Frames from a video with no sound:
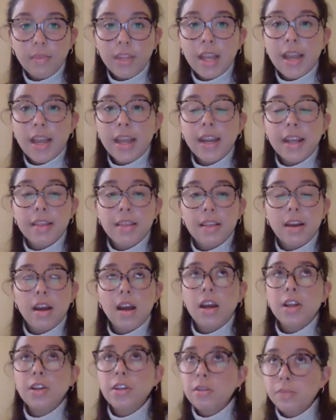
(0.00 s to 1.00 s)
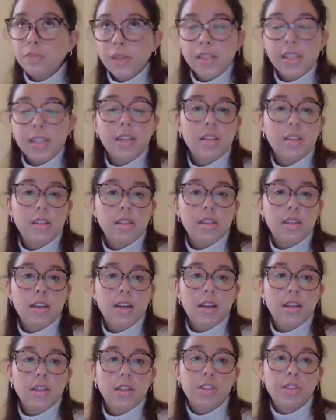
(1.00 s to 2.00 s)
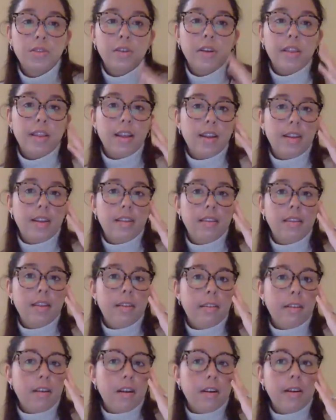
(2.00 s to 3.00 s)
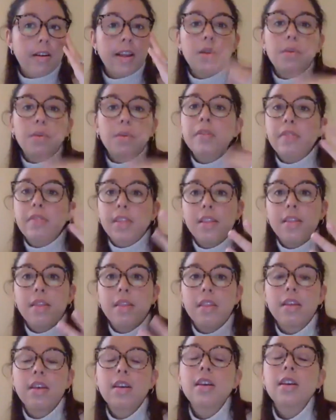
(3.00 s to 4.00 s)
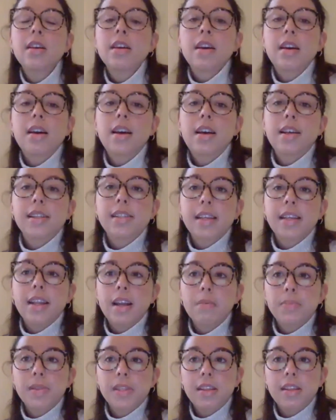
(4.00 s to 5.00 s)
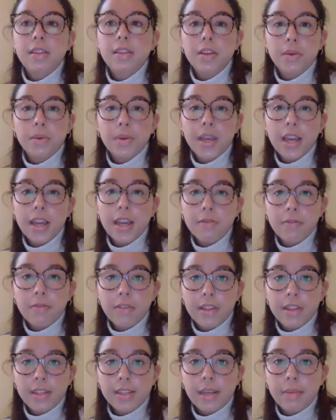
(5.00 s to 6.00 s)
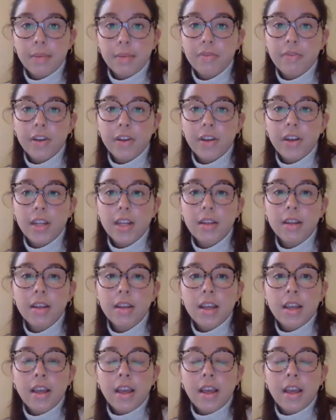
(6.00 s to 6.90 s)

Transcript: And I'm 100% sure that there are equivalent setups in the UK for this type of funding.